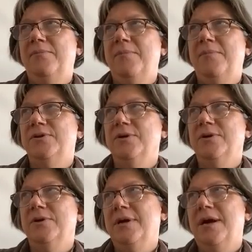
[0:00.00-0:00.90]

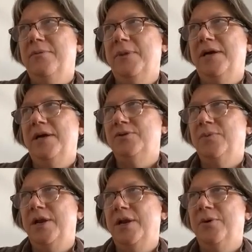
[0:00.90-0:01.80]
measure how much
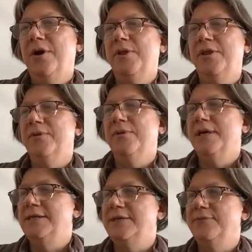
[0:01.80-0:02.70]
radiocarbon there
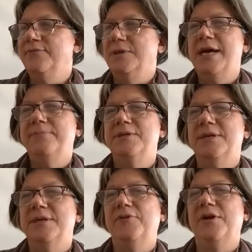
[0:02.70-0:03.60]
is at different depths
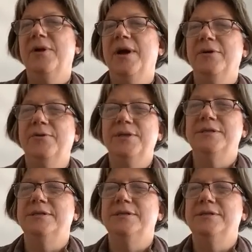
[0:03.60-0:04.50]
and figure out, oh,
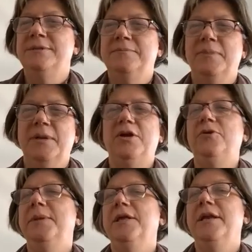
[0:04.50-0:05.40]
this has been
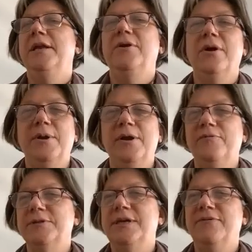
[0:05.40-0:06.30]
accumulating carbon
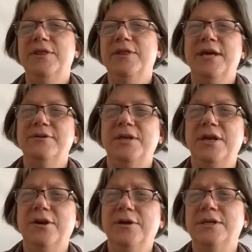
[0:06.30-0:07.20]
for 7,000
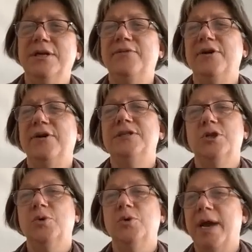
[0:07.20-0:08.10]
years at a very
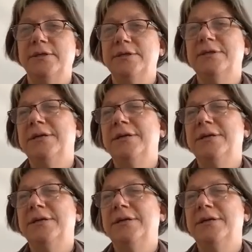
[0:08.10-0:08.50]
slow rate.